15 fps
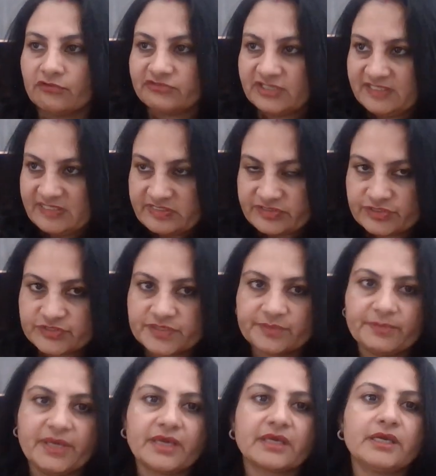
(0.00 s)
the decision
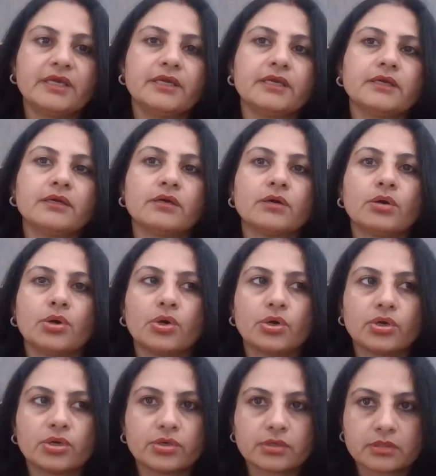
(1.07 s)
making
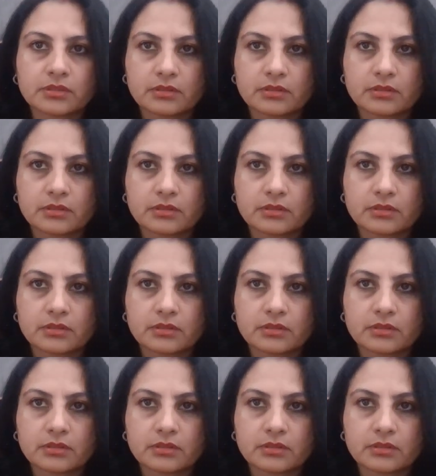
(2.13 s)
or